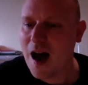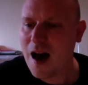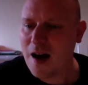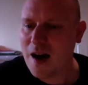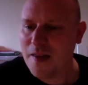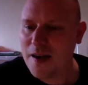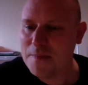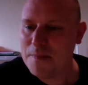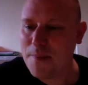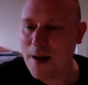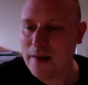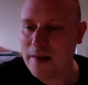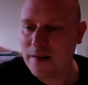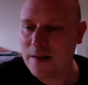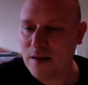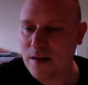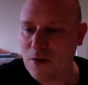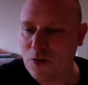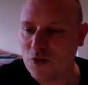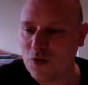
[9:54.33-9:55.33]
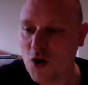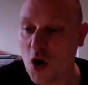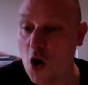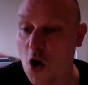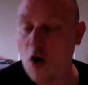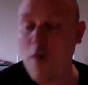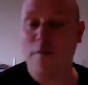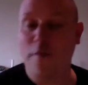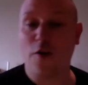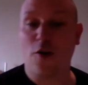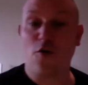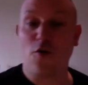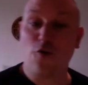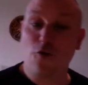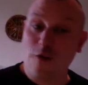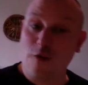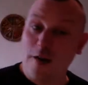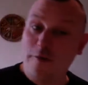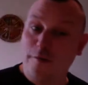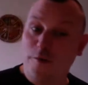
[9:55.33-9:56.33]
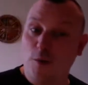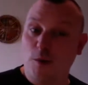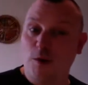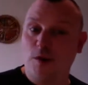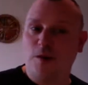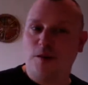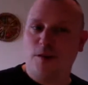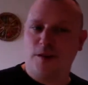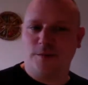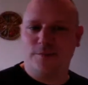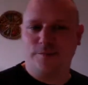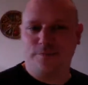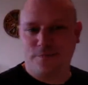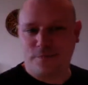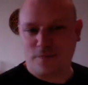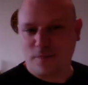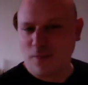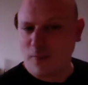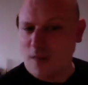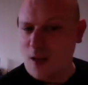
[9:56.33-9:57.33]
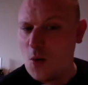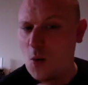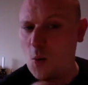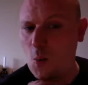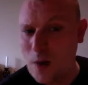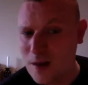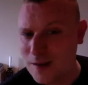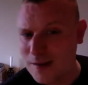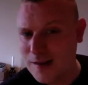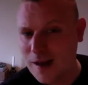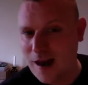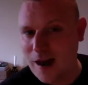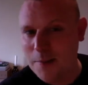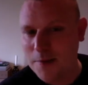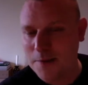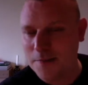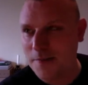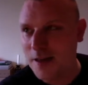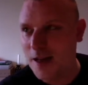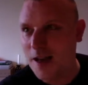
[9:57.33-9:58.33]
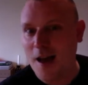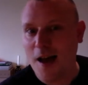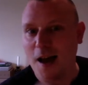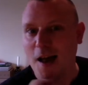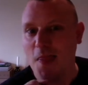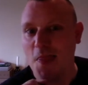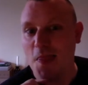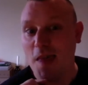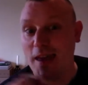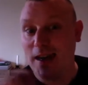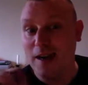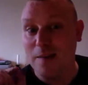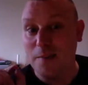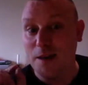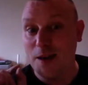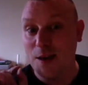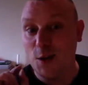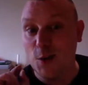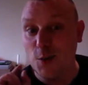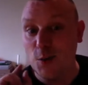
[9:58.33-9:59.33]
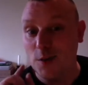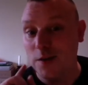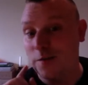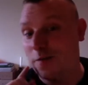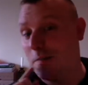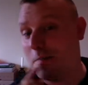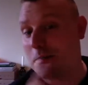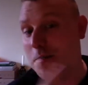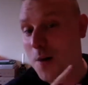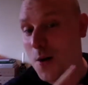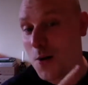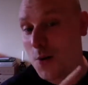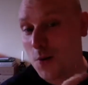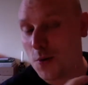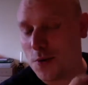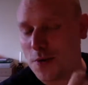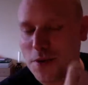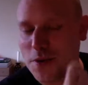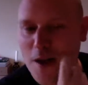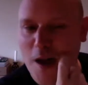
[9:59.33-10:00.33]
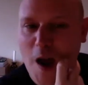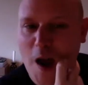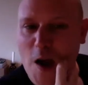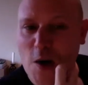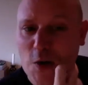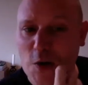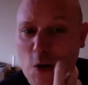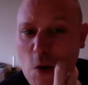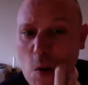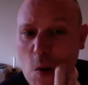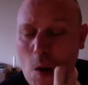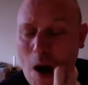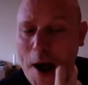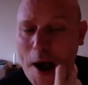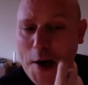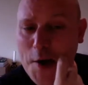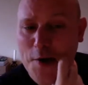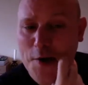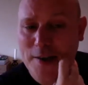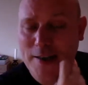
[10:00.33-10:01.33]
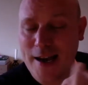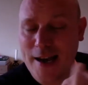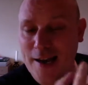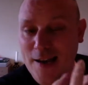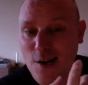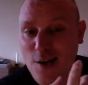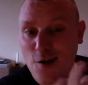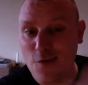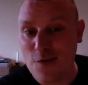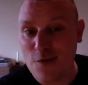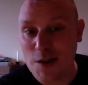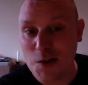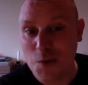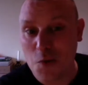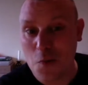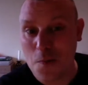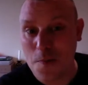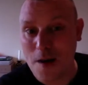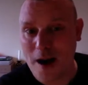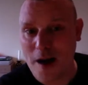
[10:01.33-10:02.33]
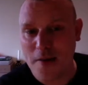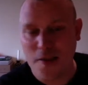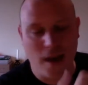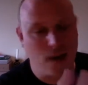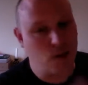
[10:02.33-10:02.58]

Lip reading: they bath salts or for craft work? Well, Simon, they can be used for both. So I could take a ritual bath. I